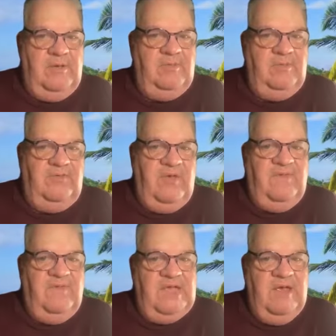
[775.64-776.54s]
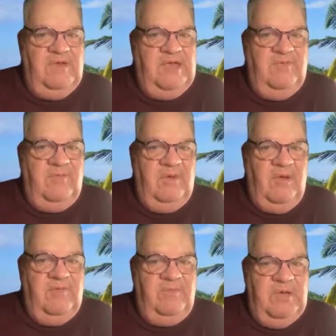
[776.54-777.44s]
Serving over the
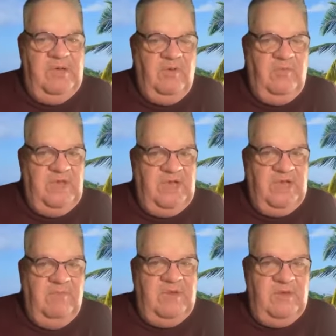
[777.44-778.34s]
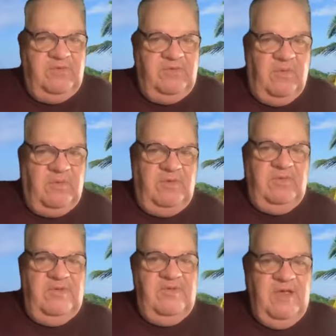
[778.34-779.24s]
Israelites, but not being able to talk to
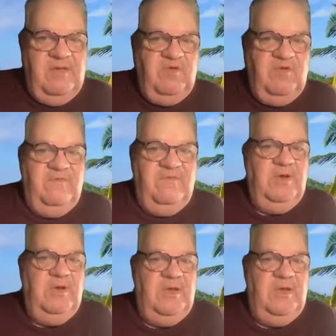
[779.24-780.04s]
his own brethren.